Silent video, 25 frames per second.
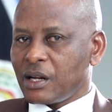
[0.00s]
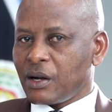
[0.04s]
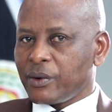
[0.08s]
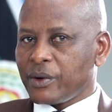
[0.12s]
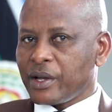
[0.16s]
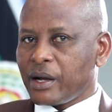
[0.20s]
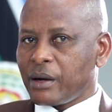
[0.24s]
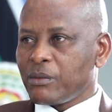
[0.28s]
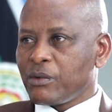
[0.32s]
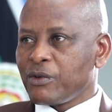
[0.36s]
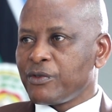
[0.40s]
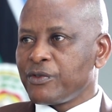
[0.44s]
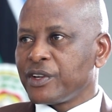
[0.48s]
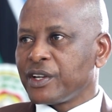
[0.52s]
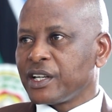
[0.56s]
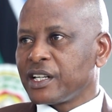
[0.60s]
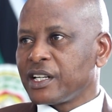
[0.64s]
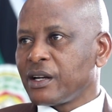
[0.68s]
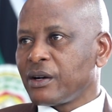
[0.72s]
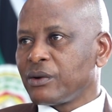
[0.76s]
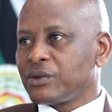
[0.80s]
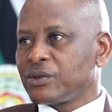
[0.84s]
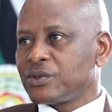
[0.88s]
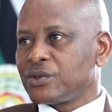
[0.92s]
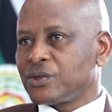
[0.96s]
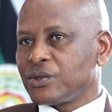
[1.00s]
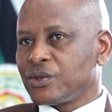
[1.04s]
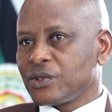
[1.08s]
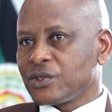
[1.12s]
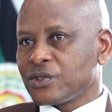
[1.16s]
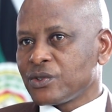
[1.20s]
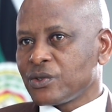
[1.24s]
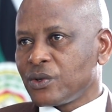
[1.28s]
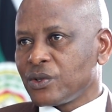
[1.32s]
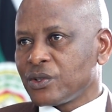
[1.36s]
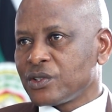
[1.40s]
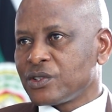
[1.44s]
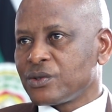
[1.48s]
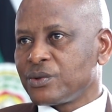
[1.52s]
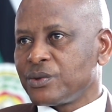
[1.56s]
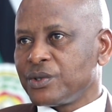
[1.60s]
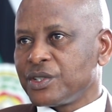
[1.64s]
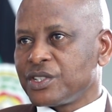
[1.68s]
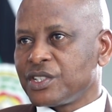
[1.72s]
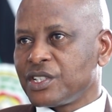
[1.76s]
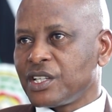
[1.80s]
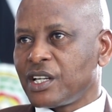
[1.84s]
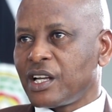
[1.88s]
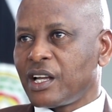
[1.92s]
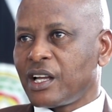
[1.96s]
now we are moving down to those courts
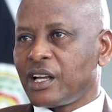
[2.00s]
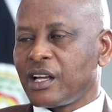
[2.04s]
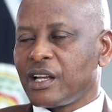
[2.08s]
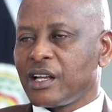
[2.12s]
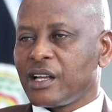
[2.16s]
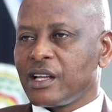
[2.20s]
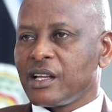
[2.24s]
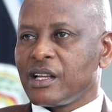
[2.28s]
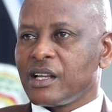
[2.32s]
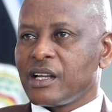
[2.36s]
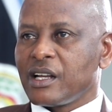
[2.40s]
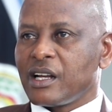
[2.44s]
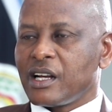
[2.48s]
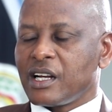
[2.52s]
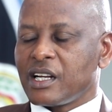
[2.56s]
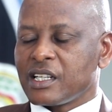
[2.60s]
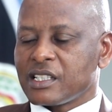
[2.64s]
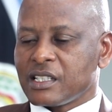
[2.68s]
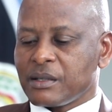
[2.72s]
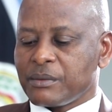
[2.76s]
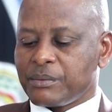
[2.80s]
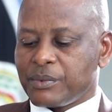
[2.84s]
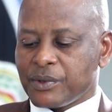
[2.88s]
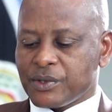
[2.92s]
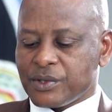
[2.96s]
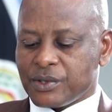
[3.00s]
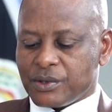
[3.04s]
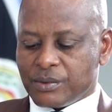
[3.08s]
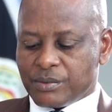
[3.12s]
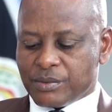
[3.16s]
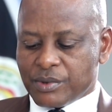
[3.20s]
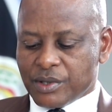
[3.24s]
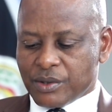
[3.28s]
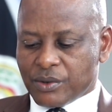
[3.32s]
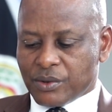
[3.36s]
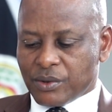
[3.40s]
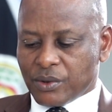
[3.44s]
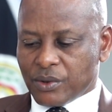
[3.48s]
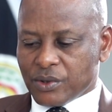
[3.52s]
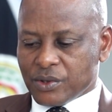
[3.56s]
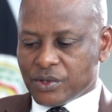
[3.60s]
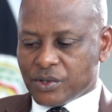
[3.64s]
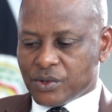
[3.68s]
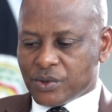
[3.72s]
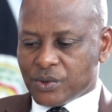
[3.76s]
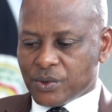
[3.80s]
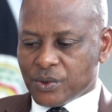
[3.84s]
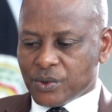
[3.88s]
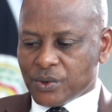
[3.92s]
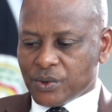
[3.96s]
which are supposed to be close
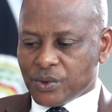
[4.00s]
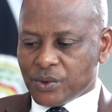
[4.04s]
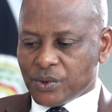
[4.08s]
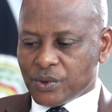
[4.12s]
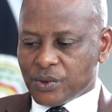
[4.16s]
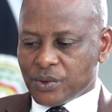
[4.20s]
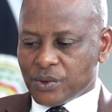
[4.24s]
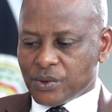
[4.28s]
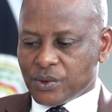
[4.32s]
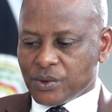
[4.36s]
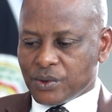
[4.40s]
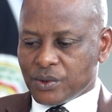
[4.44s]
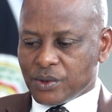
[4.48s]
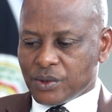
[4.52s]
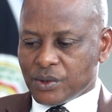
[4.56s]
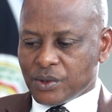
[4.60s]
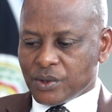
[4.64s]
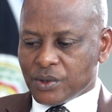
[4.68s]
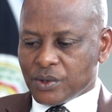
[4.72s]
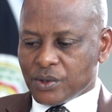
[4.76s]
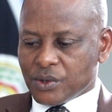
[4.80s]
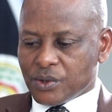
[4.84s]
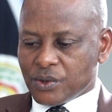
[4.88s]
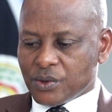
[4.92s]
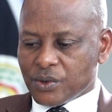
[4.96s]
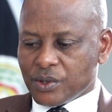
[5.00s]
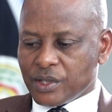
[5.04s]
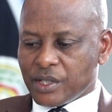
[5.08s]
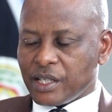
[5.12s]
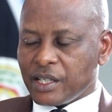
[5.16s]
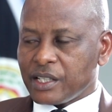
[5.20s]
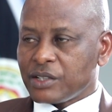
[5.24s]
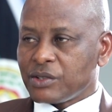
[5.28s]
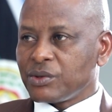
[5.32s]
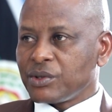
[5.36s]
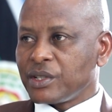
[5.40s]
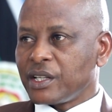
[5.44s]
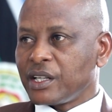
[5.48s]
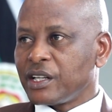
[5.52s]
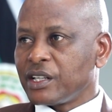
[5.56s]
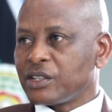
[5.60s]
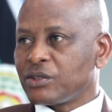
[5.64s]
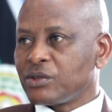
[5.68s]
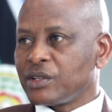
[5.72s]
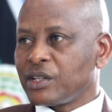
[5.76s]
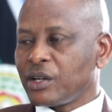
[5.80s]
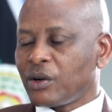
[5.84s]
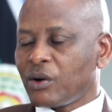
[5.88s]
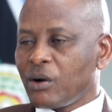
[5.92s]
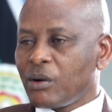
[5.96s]
to
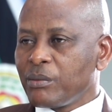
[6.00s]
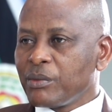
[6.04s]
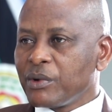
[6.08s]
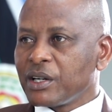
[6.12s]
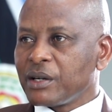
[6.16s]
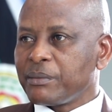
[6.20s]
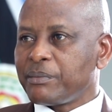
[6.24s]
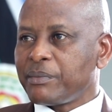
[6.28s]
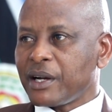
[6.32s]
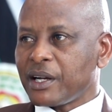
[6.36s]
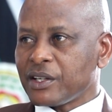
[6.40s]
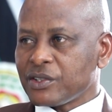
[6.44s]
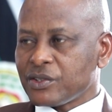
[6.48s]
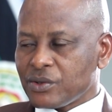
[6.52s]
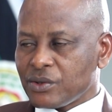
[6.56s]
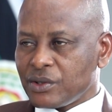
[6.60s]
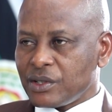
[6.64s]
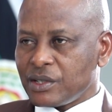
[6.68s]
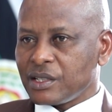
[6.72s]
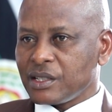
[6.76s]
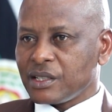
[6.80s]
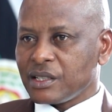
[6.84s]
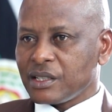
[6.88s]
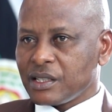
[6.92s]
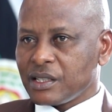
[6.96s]
the common person.